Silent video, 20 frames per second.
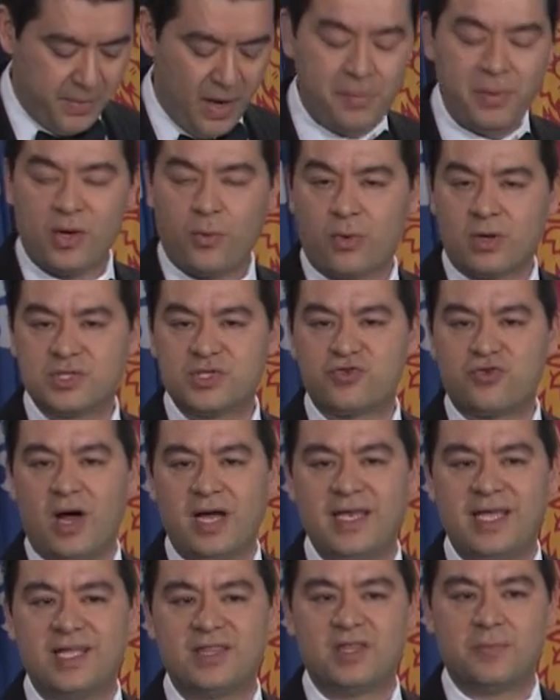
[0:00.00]
Public Works
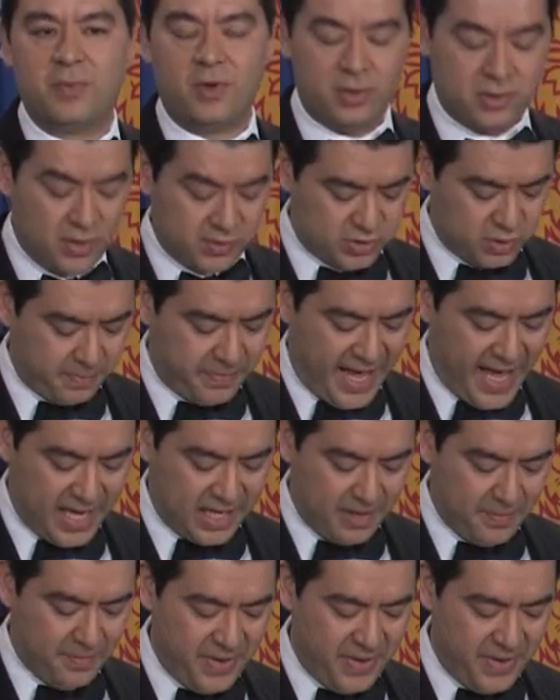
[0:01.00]
tried to get the bulldozer back,